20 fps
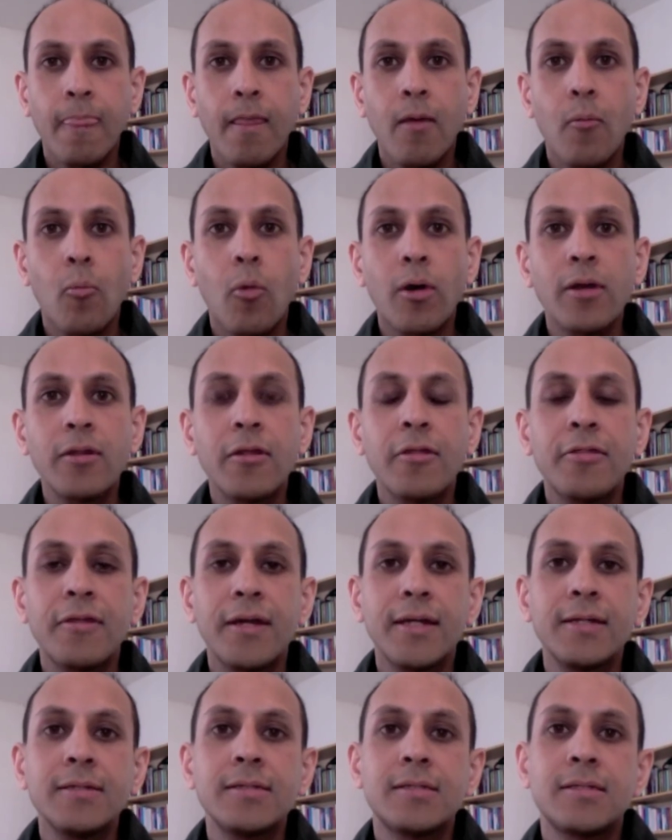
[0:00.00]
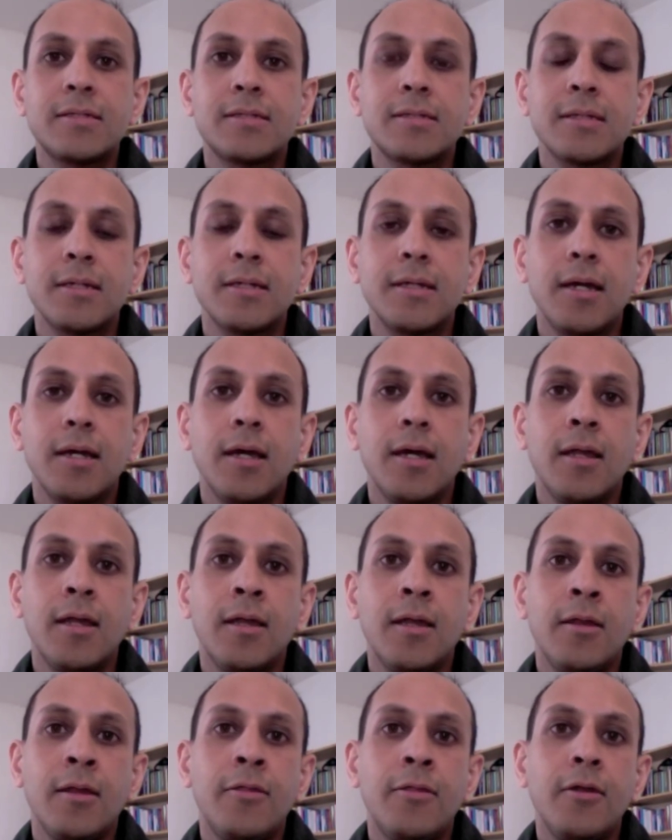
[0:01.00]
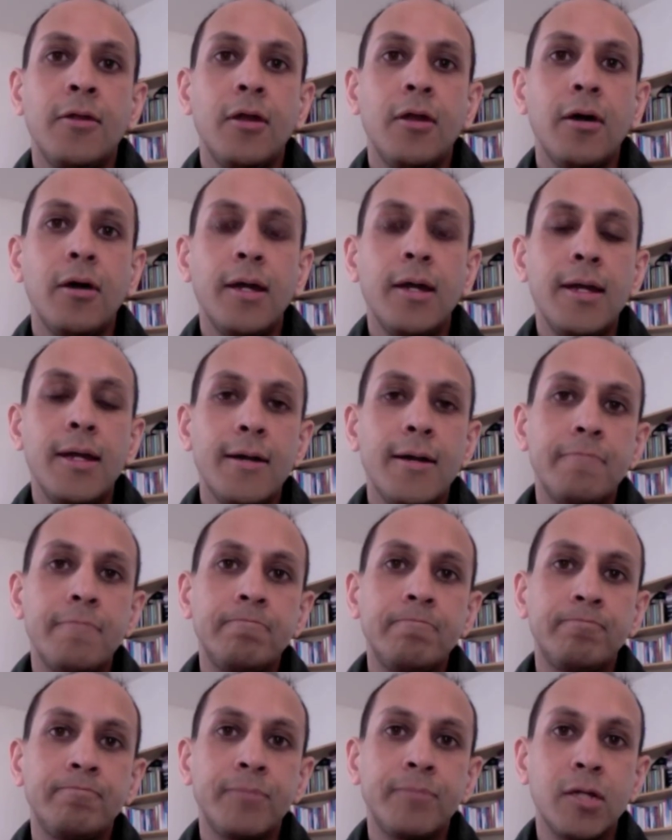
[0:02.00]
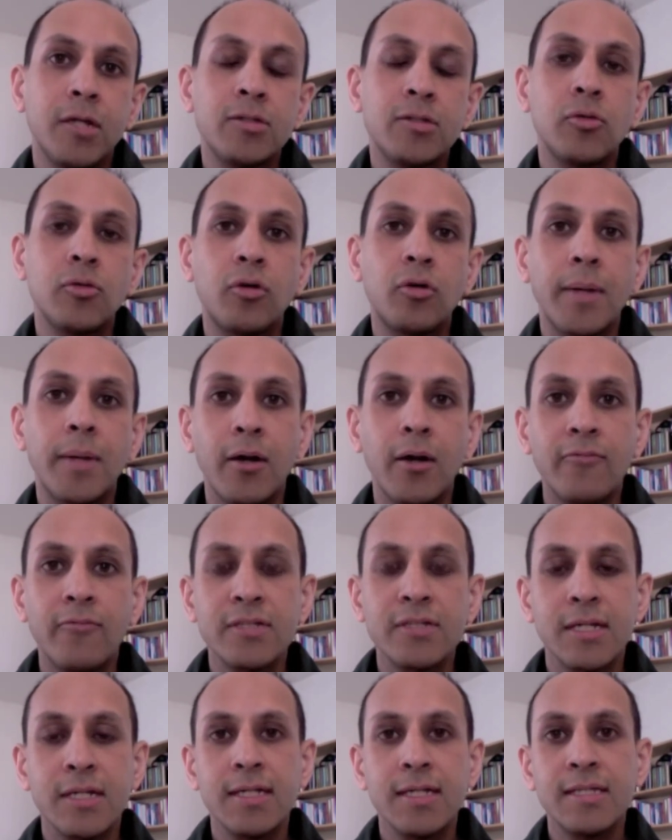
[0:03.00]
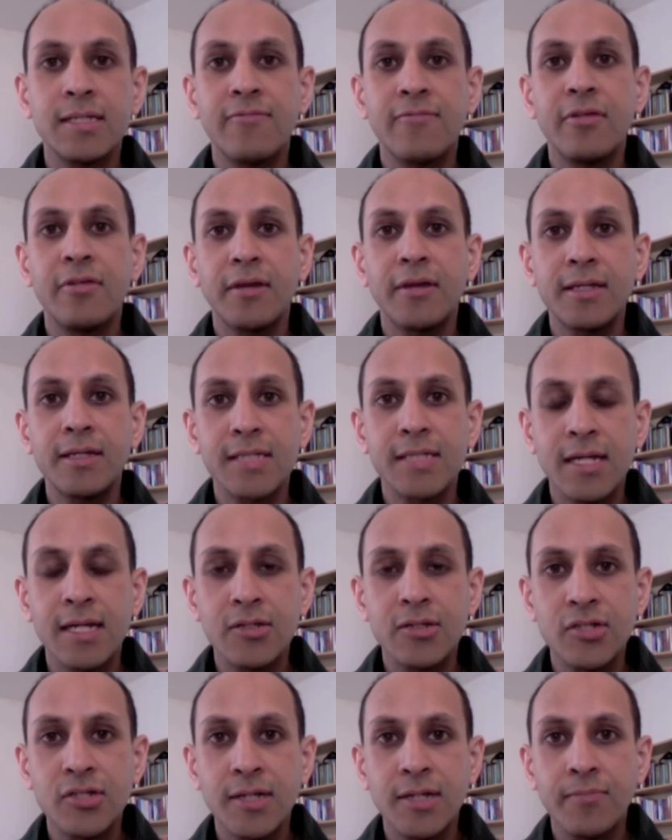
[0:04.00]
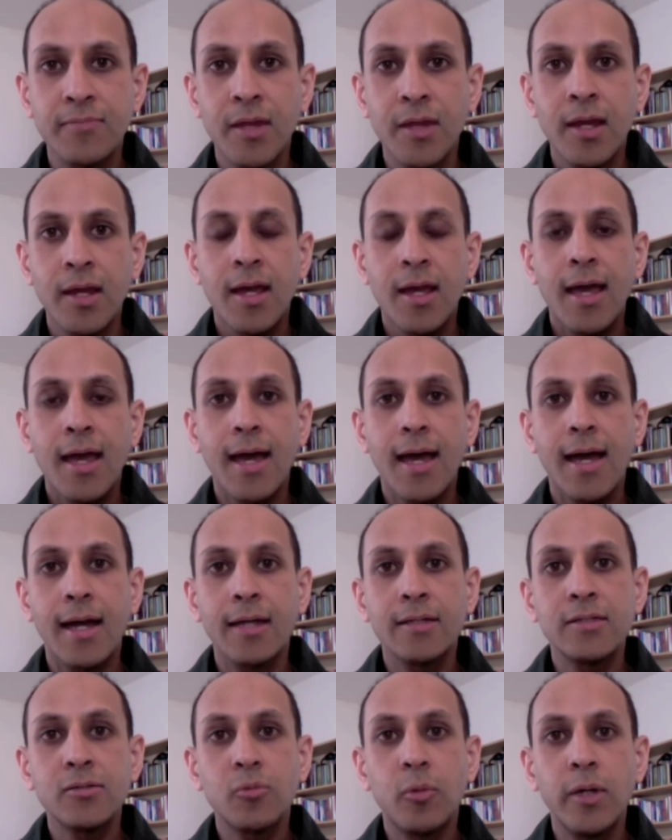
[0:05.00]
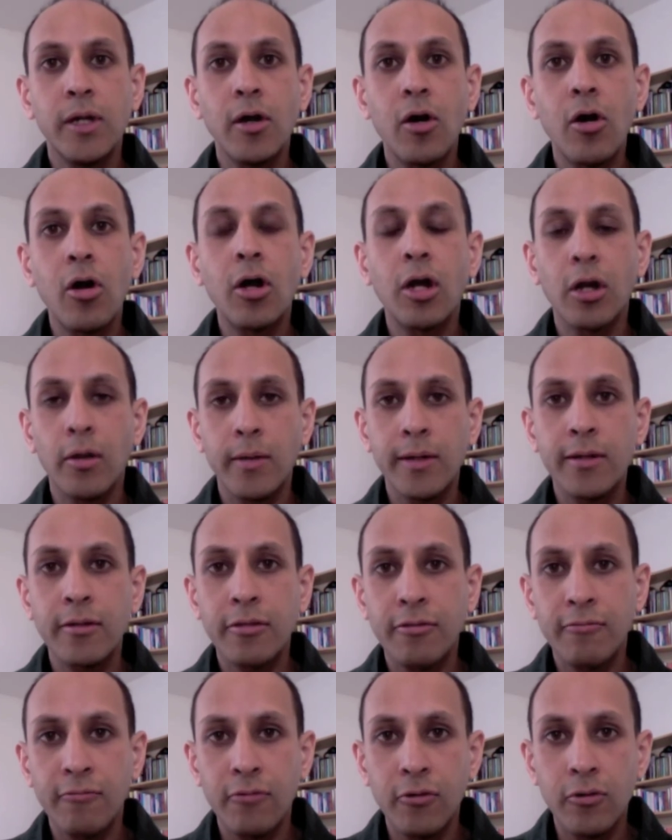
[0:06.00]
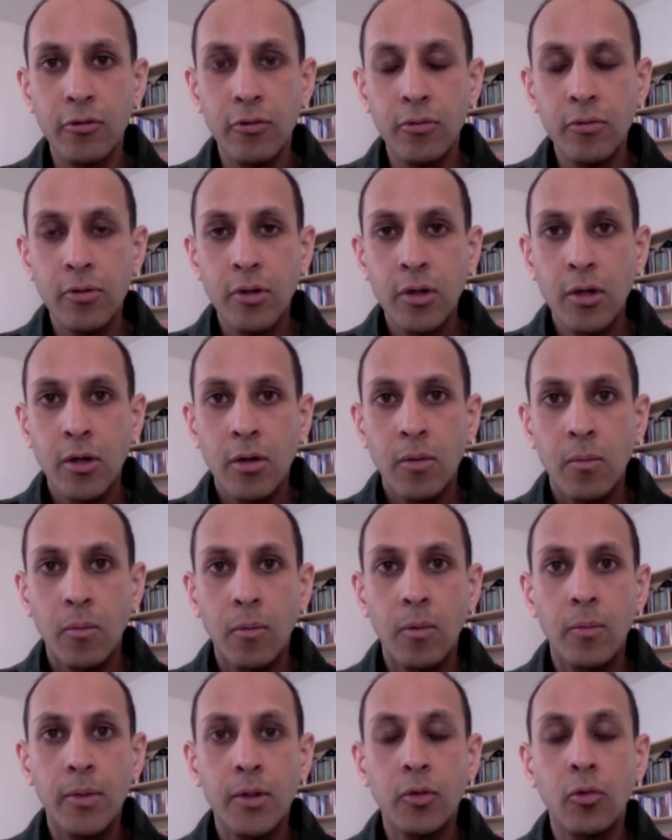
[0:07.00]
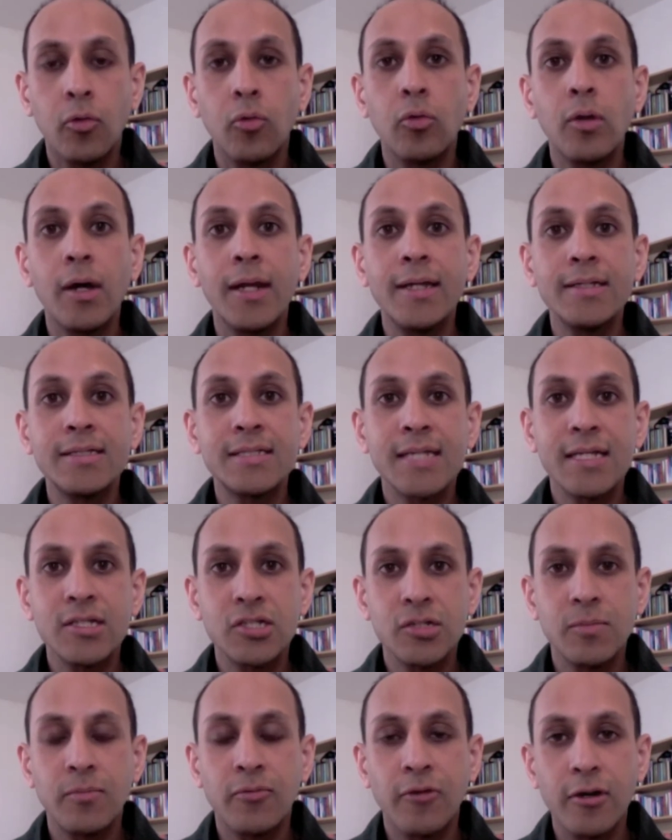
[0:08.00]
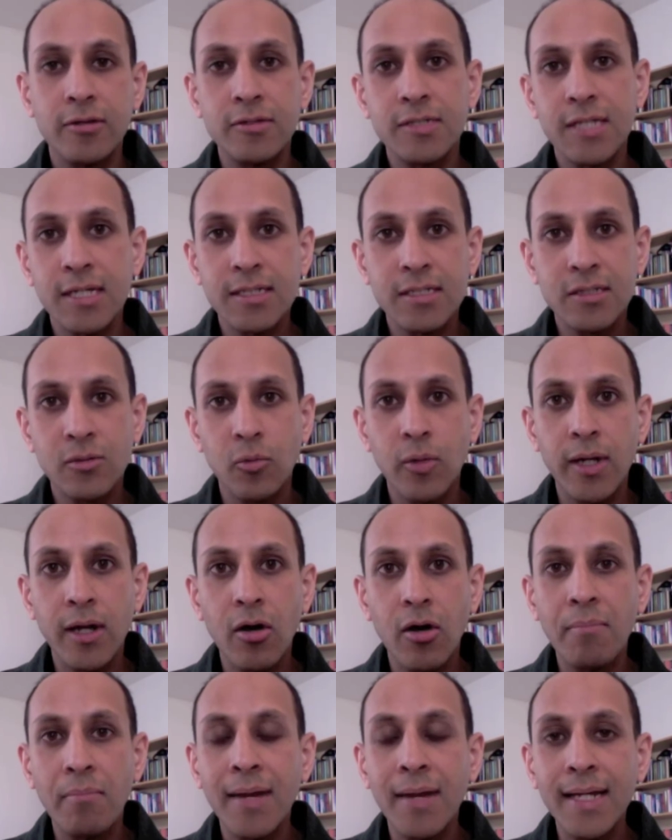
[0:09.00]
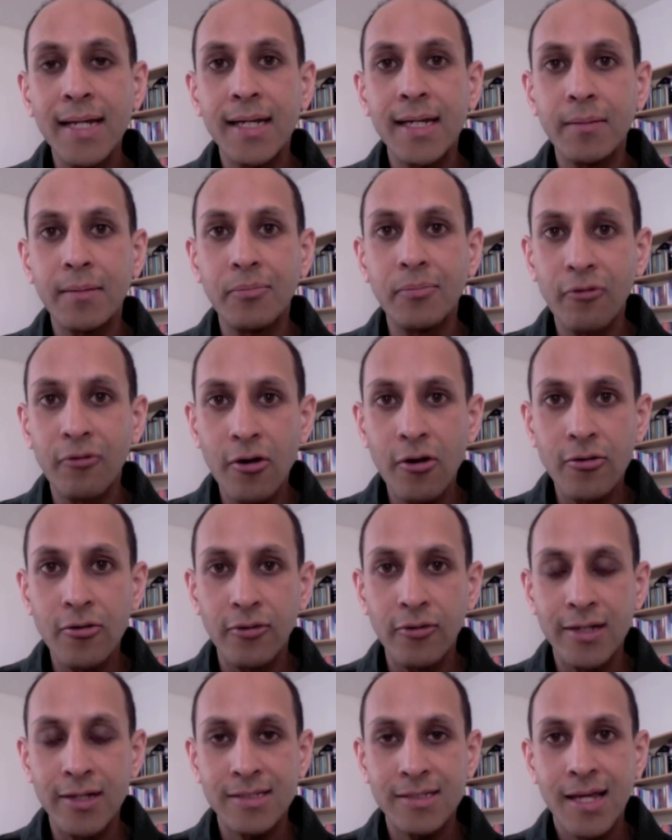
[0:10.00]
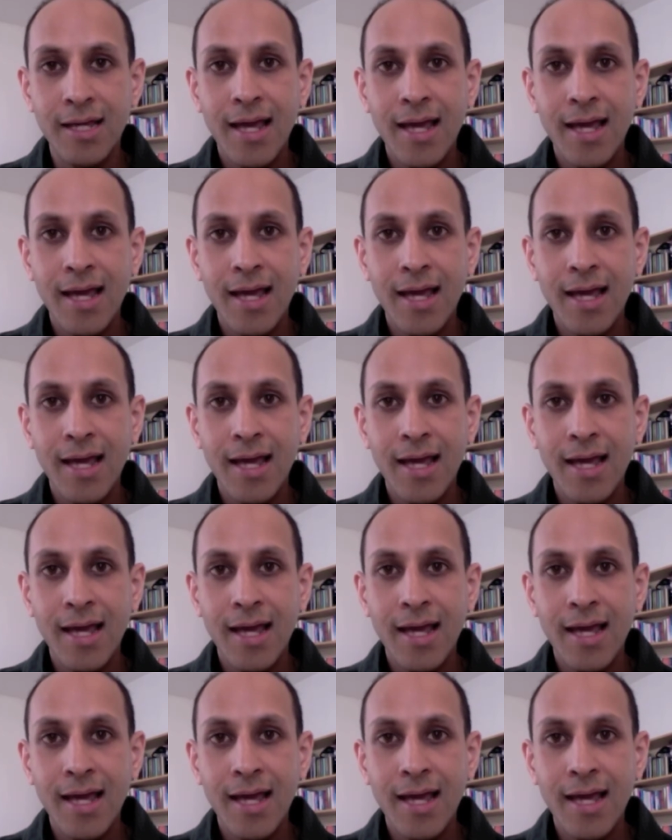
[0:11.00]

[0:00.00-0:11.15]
one of the things that I talk about obviously is everything is energy, and we are going through what we call an ascension process. So we are making progress